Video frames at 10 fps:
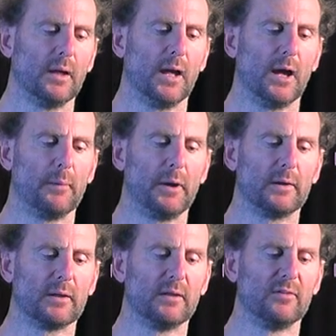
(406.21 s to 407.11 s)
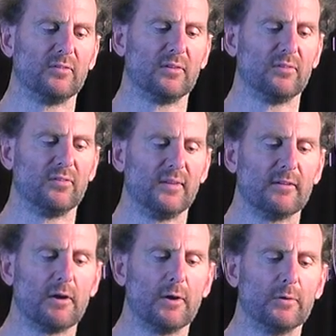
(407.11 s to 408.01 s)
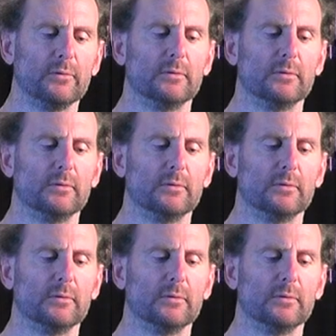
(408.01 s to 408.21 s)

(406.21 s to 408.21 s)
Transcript: How about is 0